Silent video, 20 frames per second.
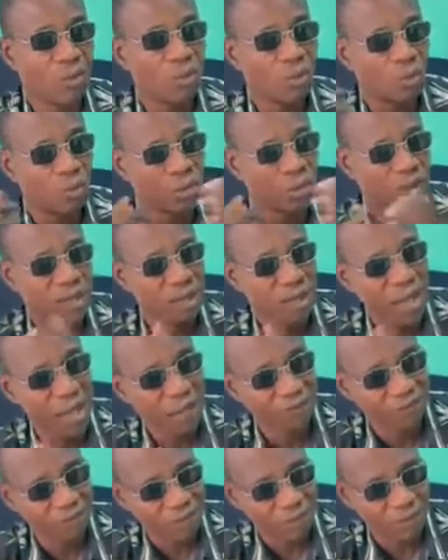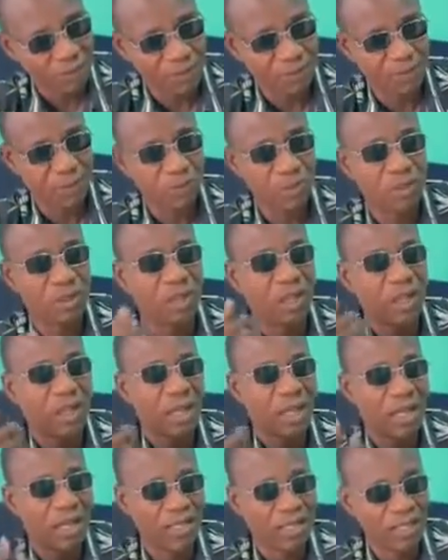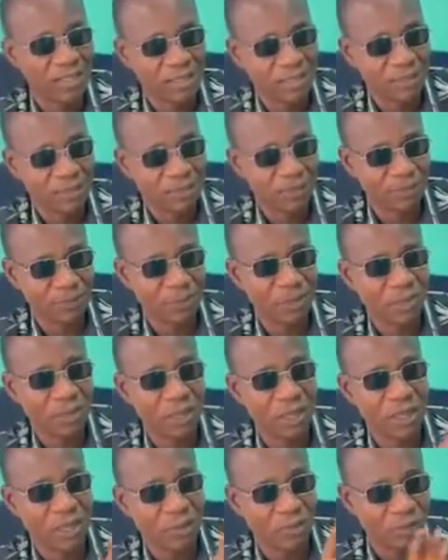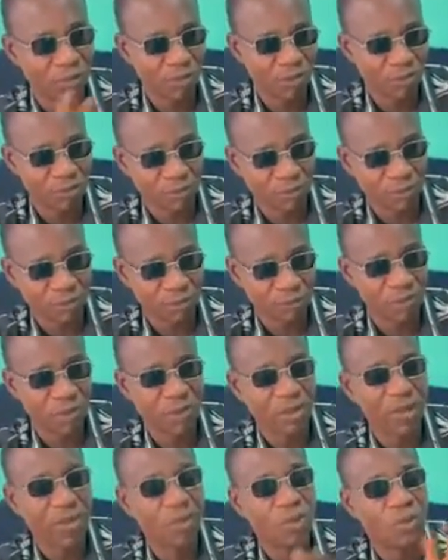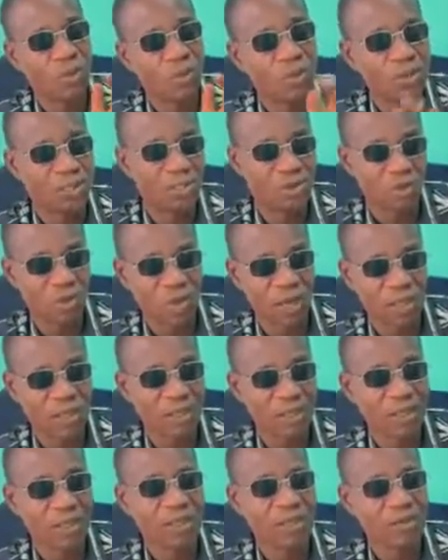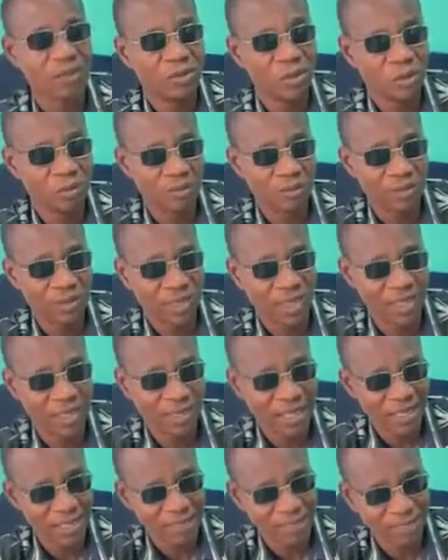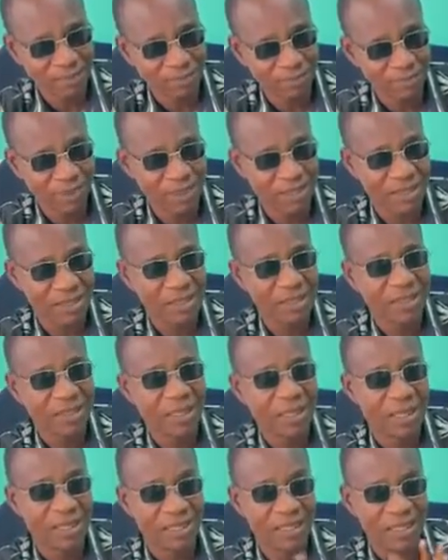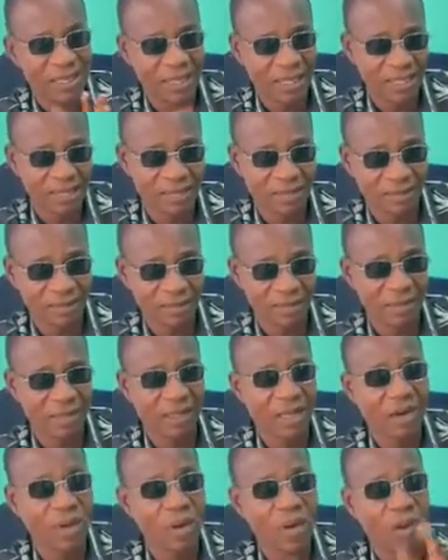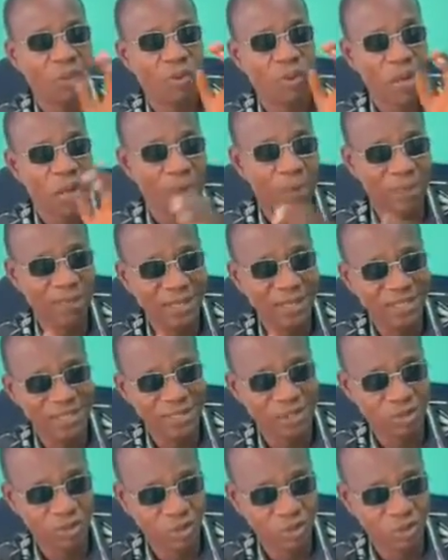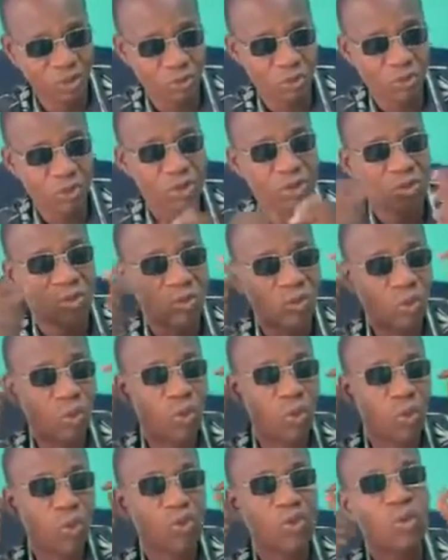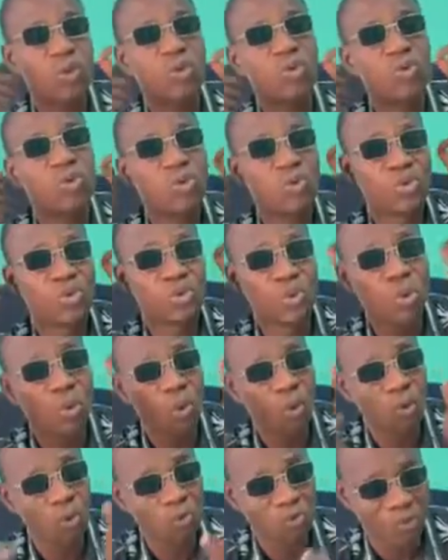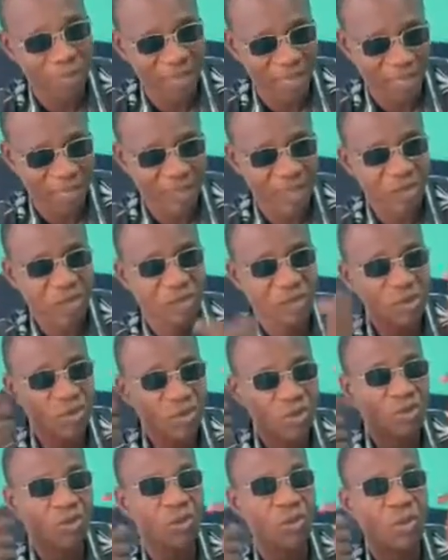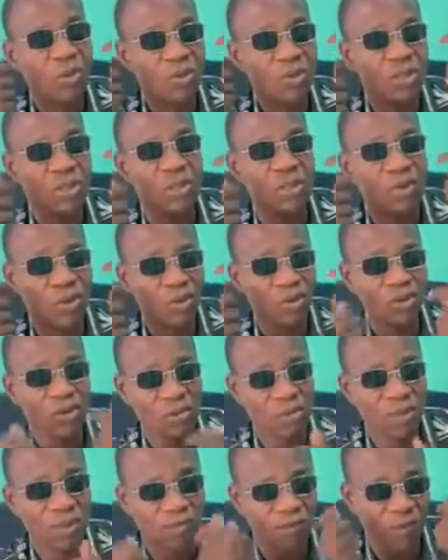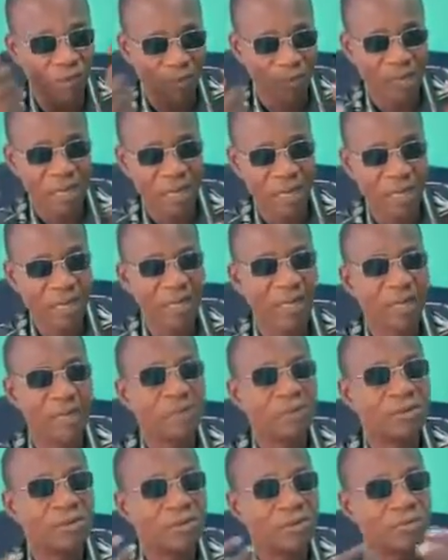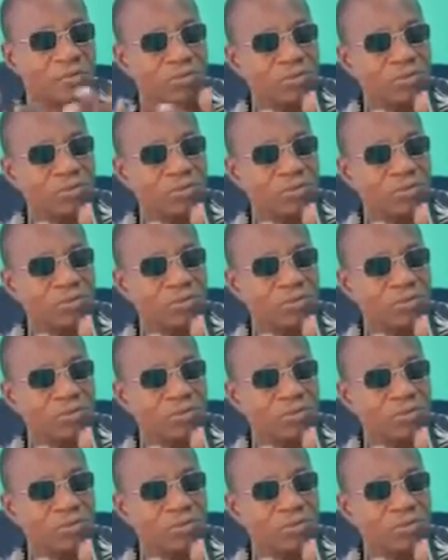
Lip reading: with average people and needy people and poor people. With this one, there will be a lasting peace in the country. We are pleading to you to also use your own mind, use your own economic formula to